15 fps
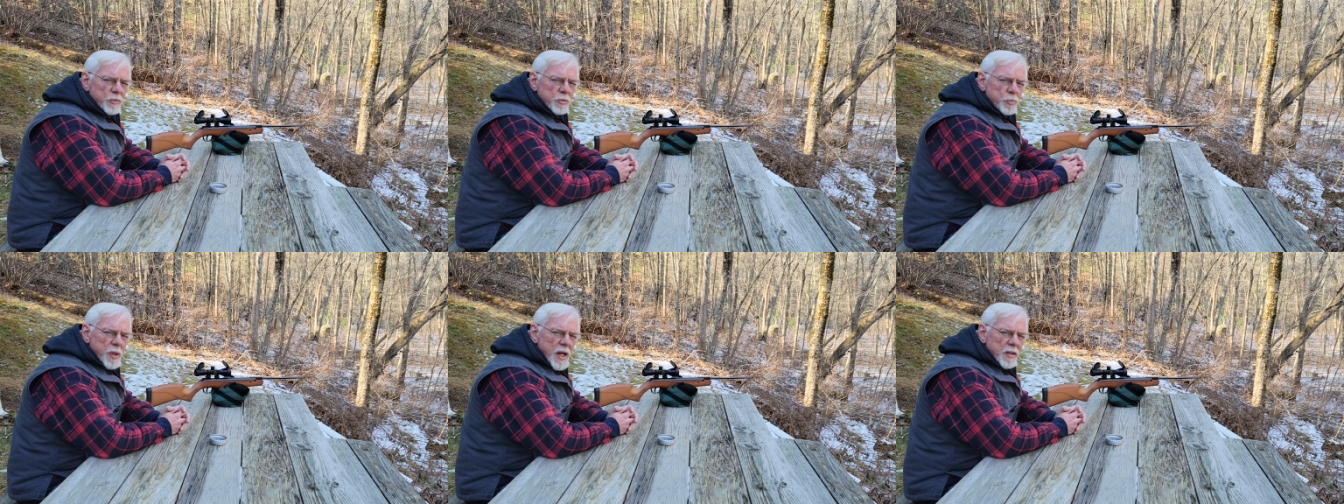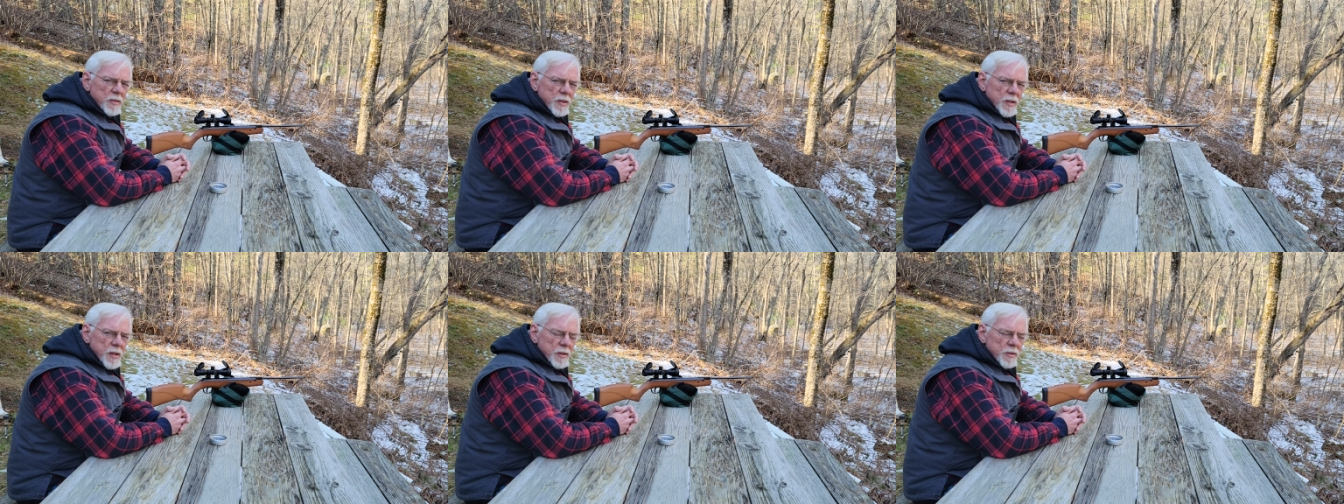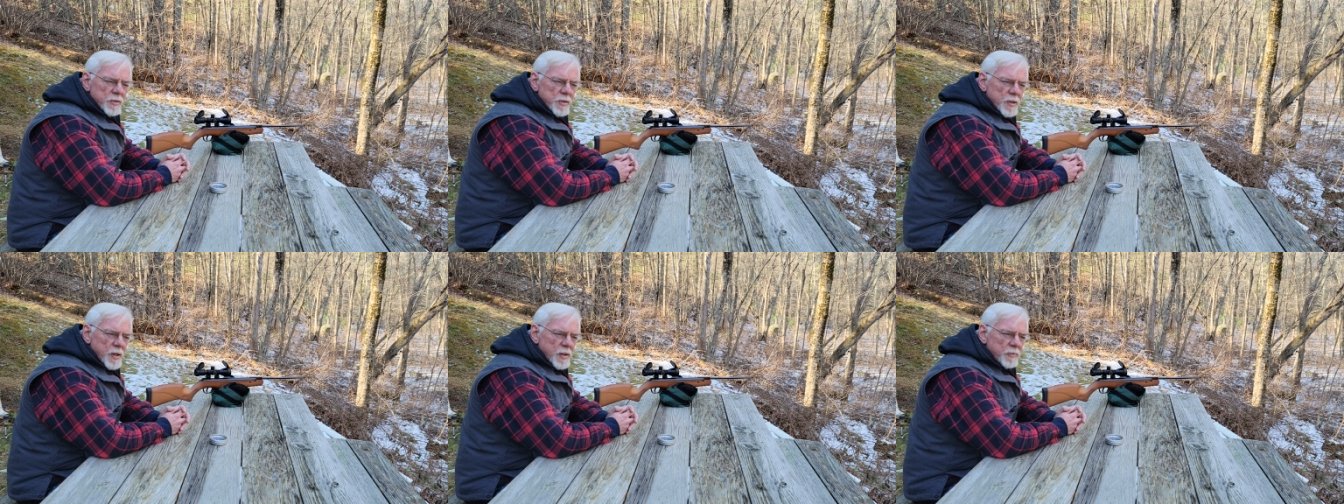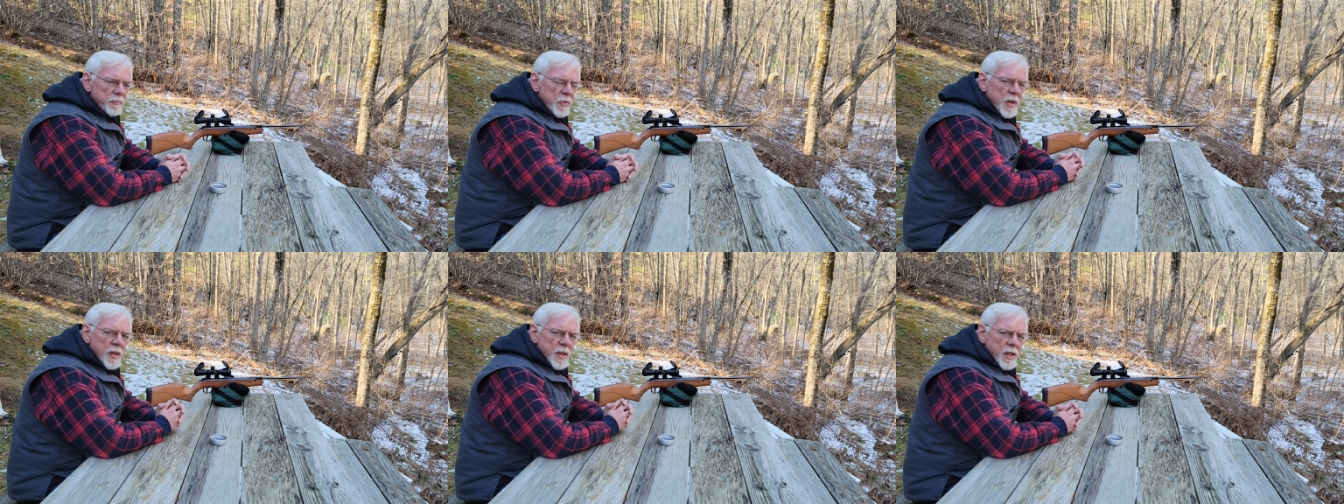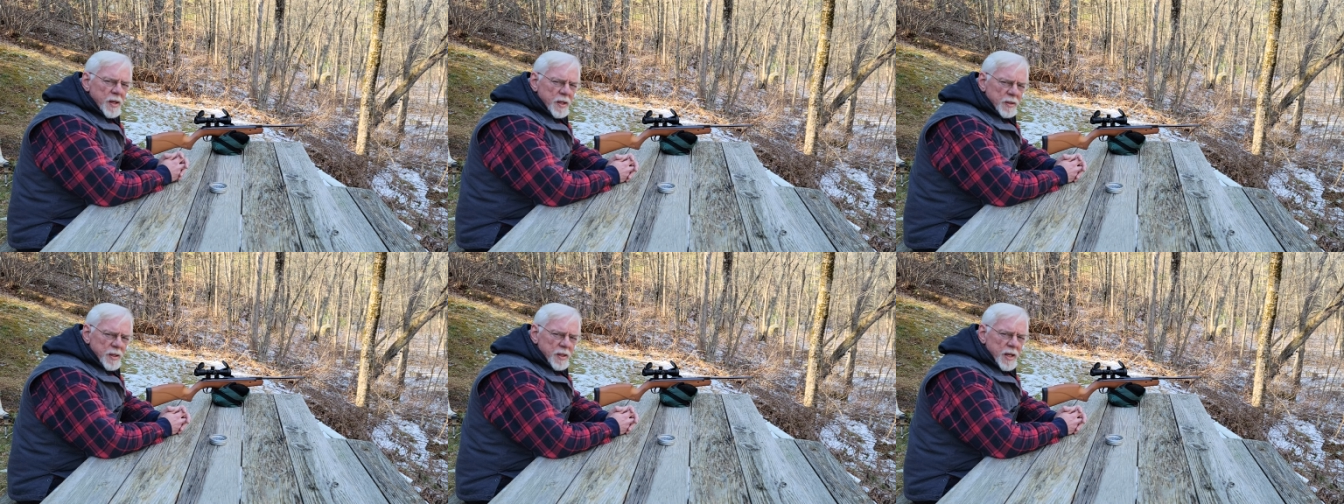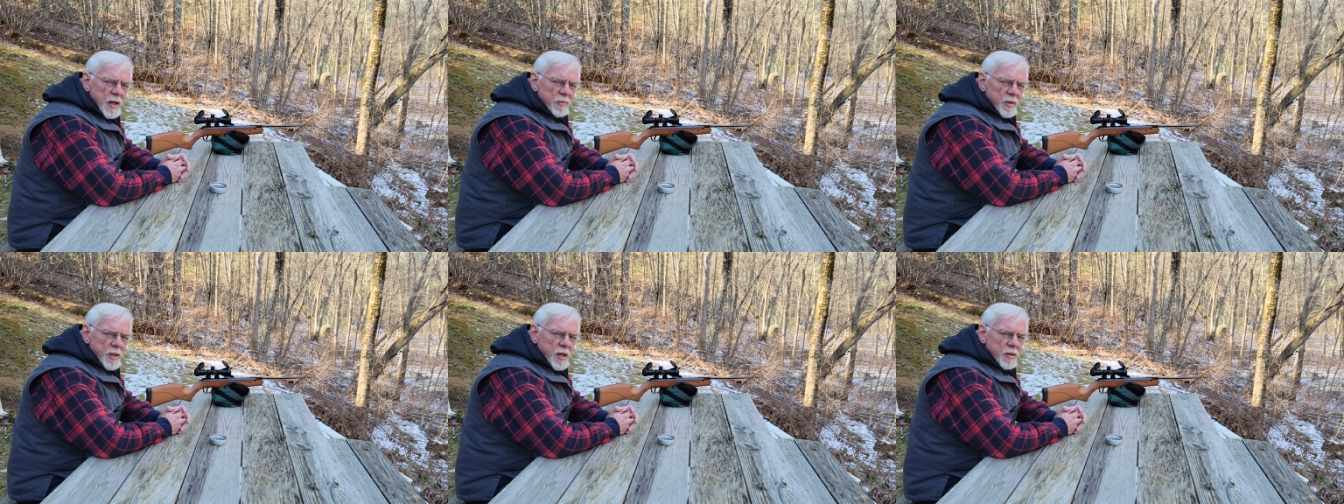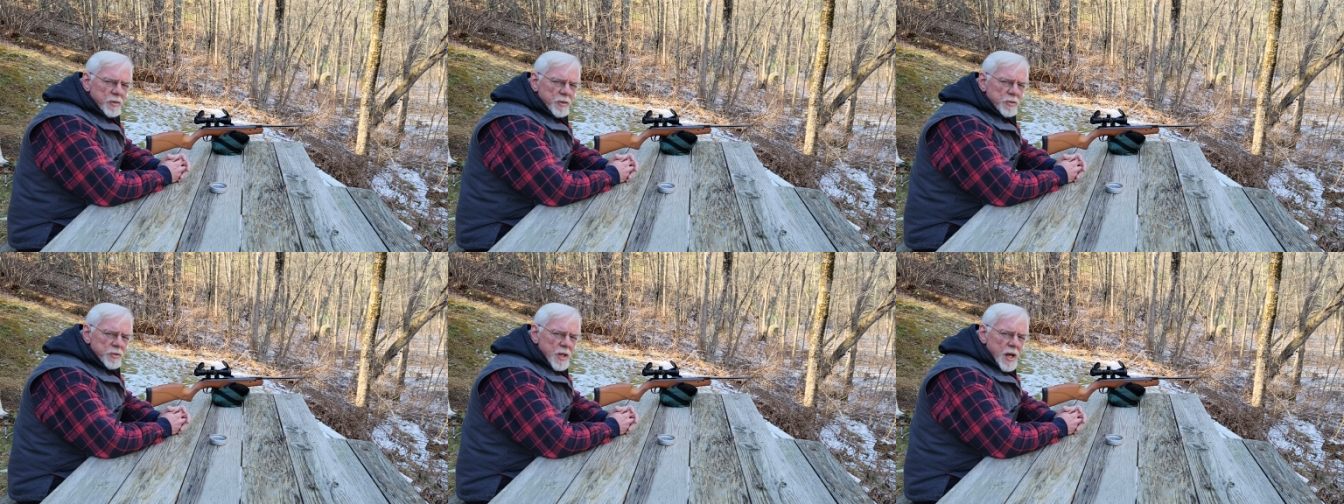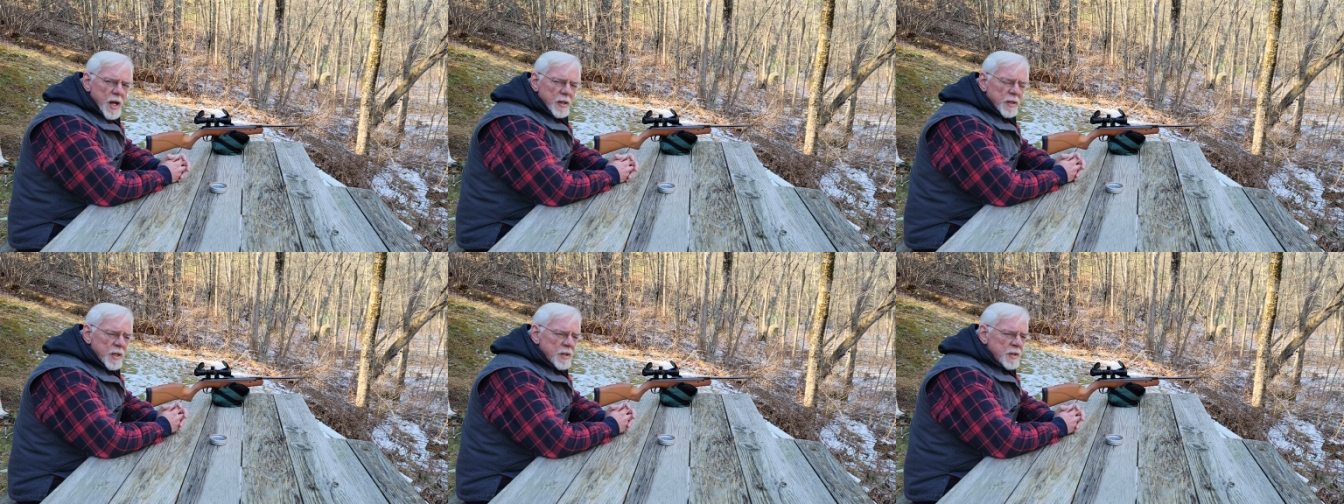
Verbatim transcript: was plastic on this gun, and I did have it out of the stock.